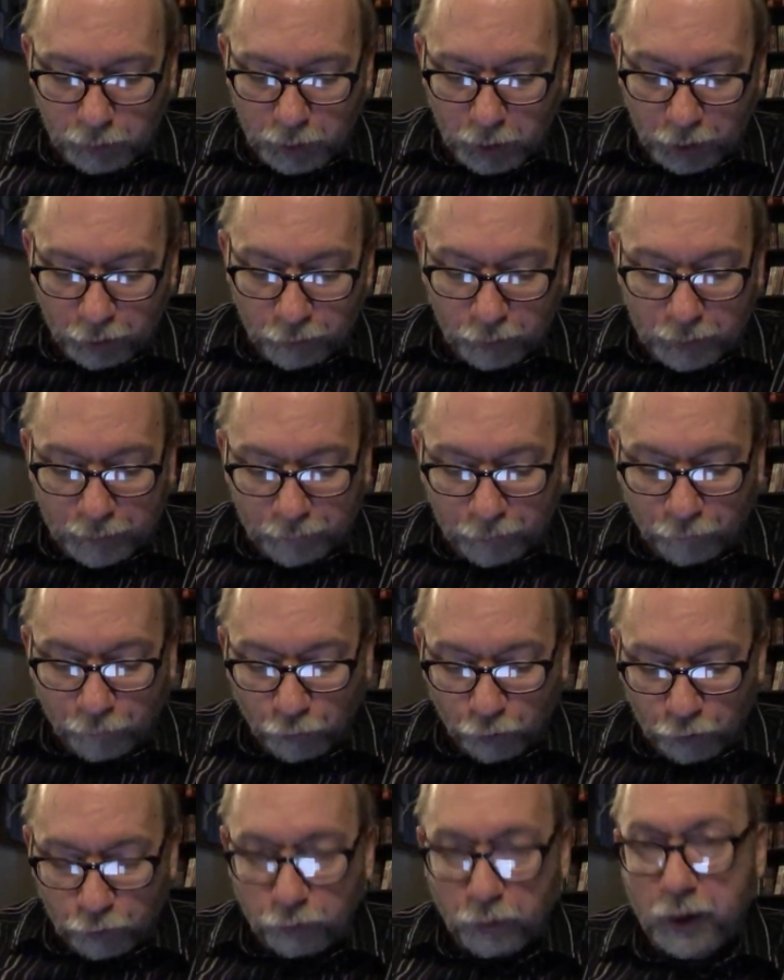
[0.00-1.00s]
I don't have the
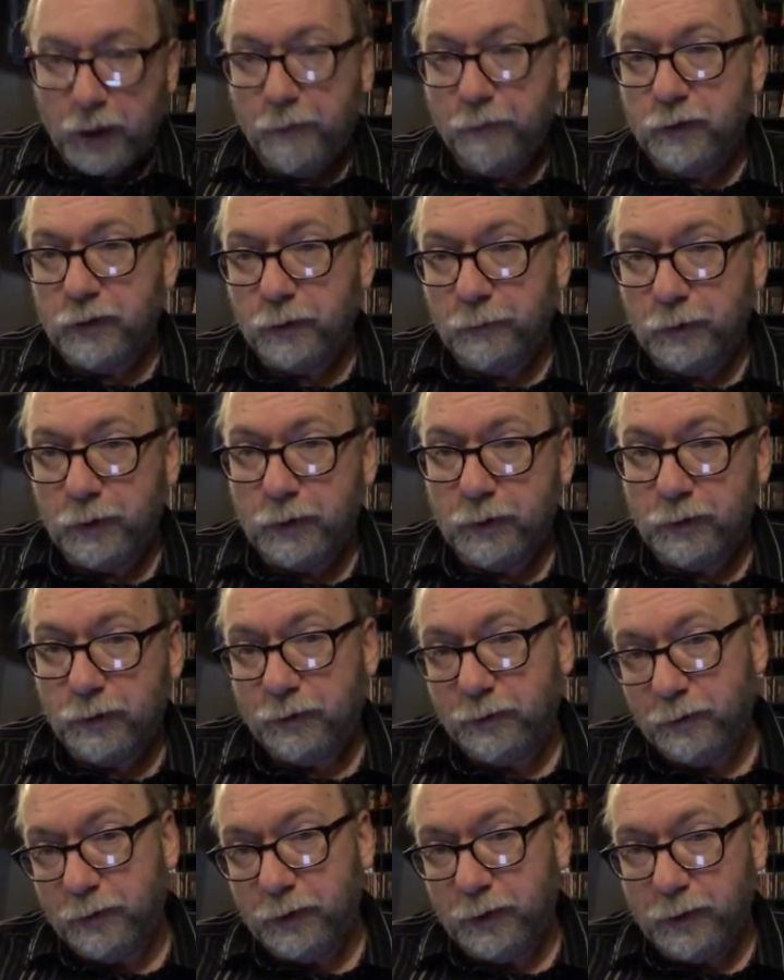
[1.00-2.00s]
fourth one, obviously, because
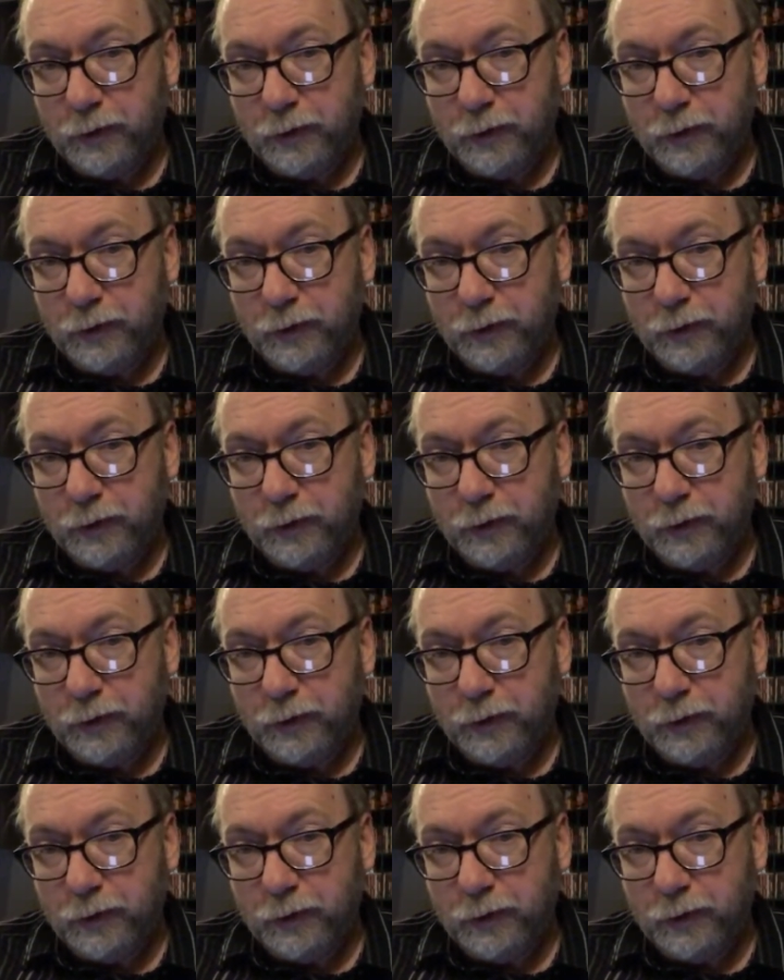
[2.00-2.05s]
they